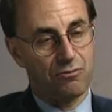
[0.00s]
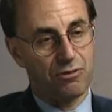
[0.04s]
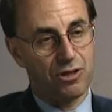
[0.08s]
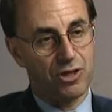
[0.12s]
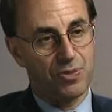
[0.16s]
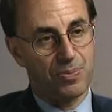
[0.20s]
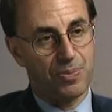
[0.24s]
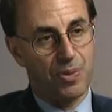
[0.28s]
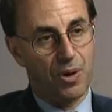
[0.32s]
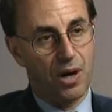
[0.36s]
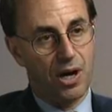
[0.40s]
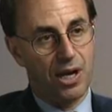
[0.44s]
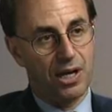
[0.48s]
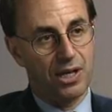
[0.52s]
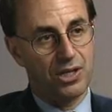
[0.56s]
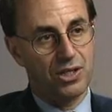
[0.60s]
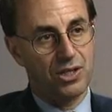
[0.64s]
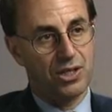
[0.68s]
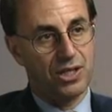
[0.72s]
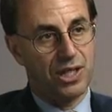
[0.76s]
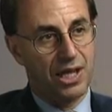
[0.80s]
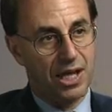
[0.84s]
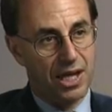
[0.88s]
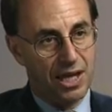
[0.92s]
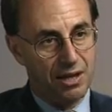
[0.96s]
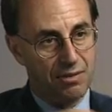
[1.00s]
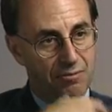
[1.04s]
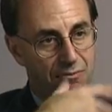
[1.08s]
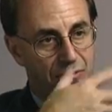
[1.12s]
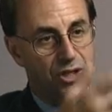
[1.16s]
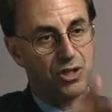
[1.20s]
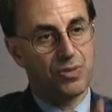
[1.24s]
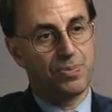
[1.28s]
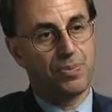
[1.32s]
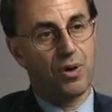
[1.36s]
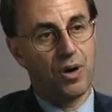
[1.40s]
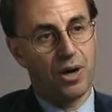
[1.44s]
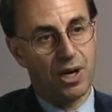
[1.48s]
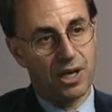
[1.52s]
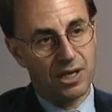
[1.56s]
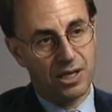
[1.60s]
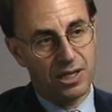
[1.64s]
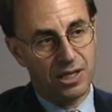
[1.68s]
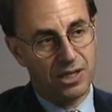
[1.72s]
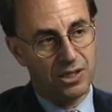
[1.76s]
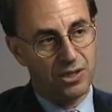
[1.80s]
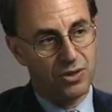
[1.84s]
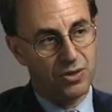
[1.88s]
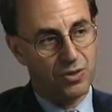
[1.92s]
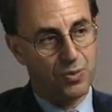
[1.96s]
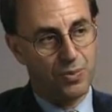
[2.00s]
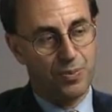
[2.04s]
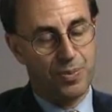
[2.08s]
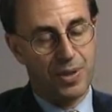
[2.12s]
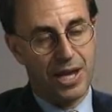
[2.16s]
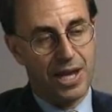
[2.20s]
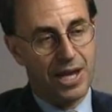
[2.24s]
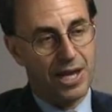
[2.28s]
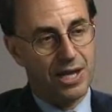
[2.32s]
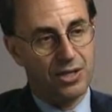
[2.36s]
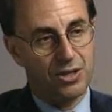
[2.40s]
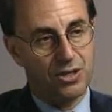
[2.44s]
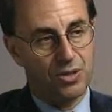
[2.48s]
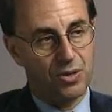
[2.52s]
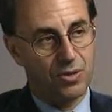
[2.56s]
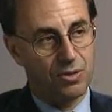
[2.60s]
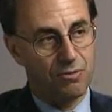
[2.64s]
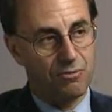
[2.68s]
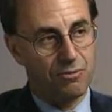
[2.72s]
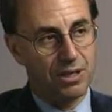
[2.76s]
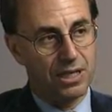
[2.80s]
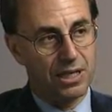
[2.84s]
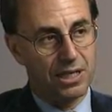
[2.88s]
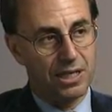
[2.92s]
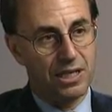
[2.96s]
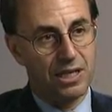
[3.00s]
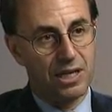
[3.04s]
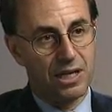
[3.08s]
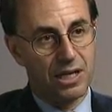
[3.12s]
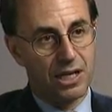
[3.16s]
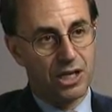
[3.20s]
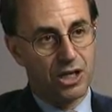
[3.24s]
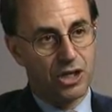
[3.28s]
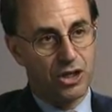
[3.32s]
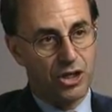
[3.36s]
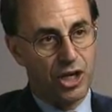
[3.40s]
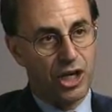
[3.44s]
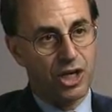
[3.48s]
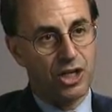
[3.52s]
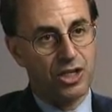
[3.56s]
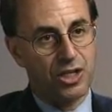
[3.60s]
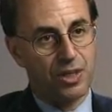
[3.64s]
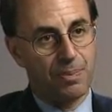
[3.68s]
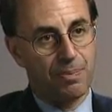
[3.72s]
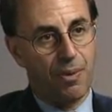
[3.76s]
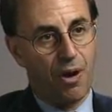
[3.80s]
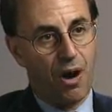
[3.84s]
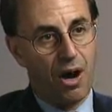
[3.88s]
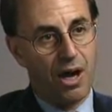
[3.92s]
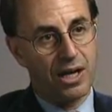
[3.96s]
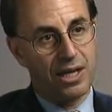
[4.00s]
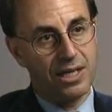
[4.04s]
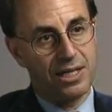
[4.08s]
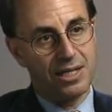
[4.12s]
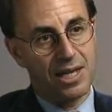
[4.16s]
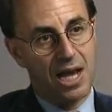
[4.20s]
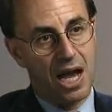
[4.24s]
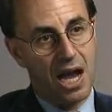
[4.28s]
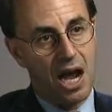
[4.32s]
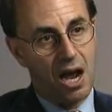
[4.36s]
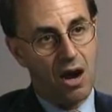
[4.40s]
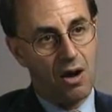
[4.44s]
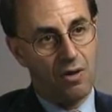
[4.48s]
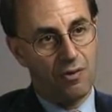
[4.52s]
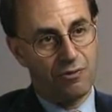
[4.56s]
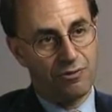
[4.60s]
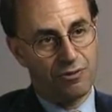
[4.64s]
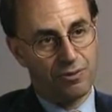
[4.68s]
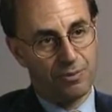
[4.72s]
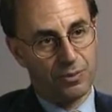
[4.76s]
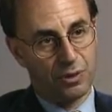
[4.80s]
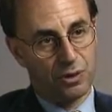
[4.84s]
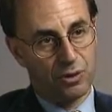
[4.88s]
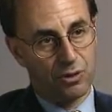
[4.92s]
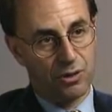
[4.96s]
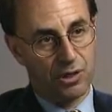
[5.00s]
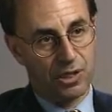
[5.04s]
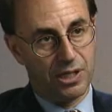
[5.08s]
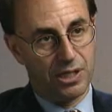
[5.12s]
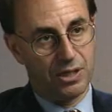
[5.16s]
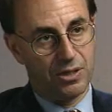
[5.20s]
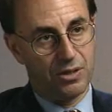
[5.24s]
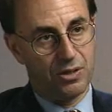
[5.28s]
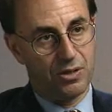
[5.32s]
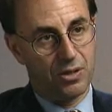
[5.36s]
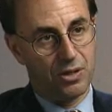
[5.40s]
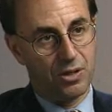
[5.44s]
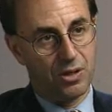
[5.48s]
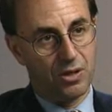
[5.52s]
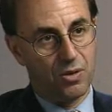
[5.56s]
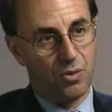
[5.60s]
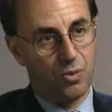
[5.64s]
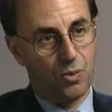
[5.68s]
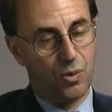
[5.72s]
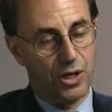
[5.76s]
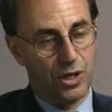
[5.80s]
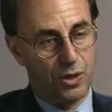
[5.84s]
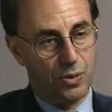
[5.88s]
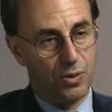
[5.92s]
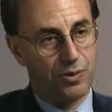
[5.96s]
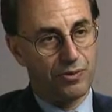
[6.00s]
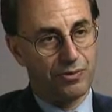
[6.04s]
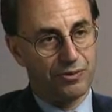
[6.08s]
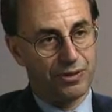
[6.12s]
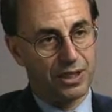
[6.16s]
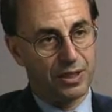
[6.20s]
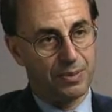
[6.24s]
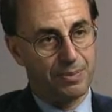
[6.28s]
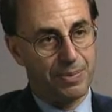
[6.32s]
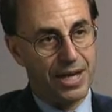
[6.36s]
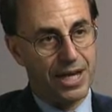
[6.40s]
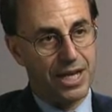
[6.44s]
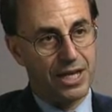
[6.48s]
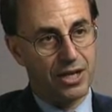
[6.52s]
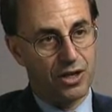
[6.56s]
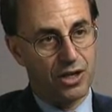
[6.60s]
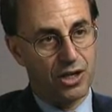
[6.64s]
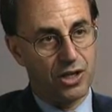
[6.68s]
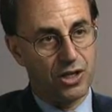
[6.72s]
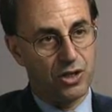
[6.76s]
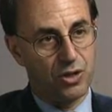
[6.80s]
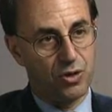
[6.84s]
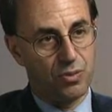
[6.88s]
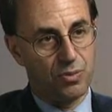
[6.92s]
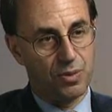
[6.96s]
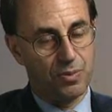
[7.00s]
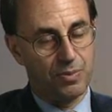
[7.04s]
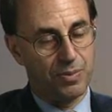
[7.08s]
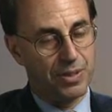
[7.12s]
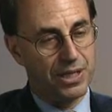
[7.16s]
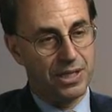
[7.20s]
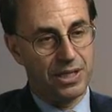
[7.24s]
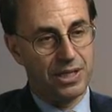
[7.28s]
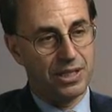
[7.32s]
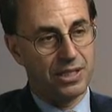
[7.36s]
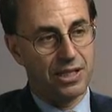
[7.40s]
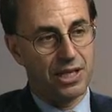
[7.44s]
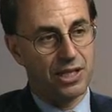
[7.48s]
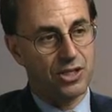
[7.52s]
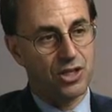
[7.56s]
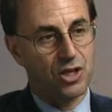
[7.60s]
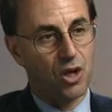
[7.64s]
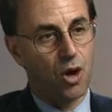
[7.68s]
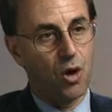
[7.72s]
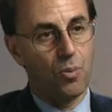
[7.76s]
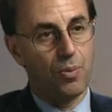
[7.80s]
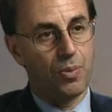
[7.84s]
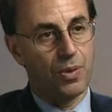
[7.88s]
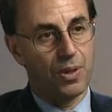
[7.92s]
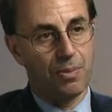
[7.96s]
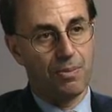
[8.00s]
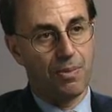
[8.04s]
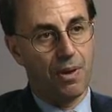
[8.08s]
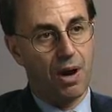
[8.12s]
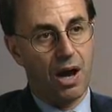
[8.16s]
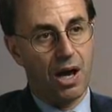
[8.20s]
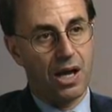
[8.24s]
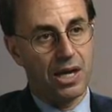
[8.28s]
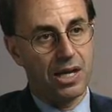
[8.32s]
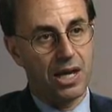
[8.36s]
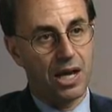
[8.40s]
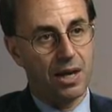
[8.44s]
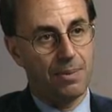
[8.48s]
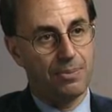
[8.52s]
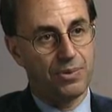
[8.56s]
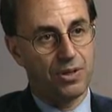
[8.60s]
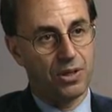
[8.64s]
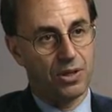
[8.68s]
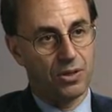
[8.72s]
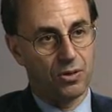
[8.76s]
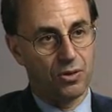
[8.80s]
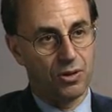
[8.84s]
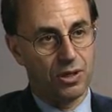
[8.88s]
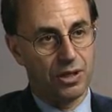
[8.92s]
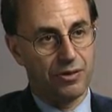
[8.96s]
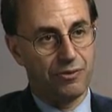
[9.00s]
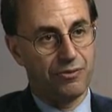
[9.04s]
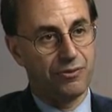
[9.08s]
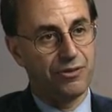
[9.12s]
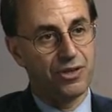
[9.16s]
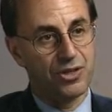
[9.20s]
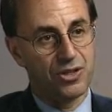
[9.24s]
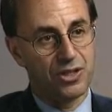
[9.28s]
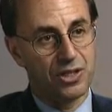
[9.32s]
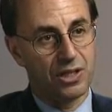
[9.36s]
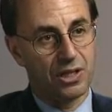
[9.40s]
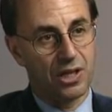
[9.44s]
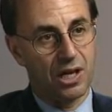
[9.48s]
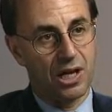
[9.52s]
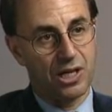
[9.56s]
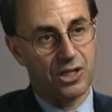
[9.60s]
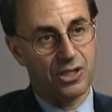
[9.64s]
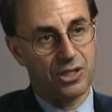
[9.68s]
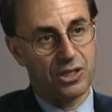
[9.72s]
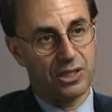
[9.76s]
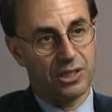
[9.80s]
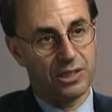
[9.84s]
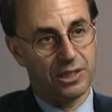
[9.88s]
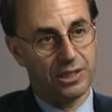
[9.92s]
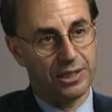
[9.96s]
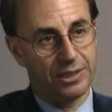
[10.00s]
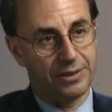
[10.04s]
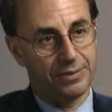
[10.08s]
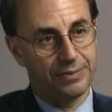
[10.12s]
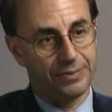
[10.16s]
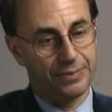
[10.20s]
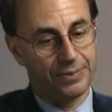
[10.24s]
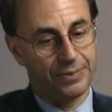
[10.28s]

response than responding to pain. So it really shuts the body down from learning when you inflict pain on a human being. It doesn't open the body up to learning physiologically.